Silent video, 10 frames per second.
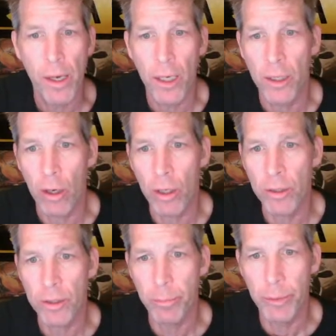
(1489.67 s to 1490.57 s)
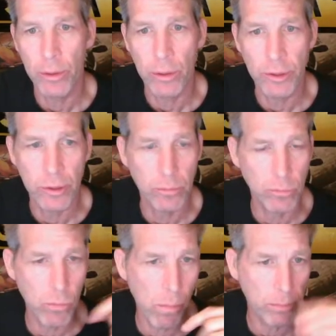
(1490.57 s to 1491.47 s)
And on the builds,
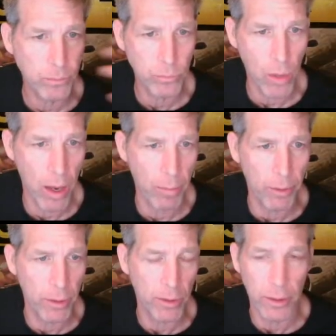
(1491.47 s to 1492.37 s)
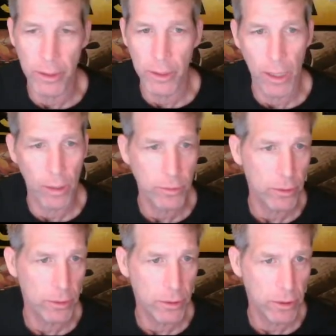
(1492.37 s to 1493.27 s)
how am I going to lay it out? So
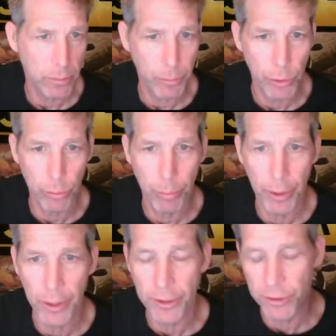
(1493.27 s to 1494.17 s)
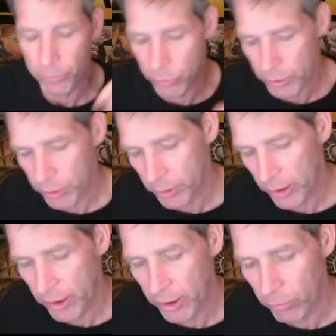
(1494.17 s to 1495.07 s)
this is a build page, which
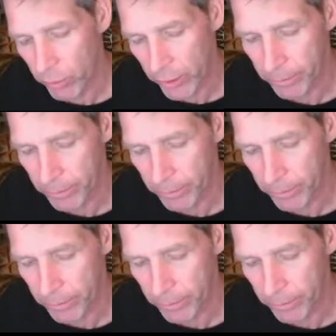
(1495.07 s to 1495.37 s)
again, when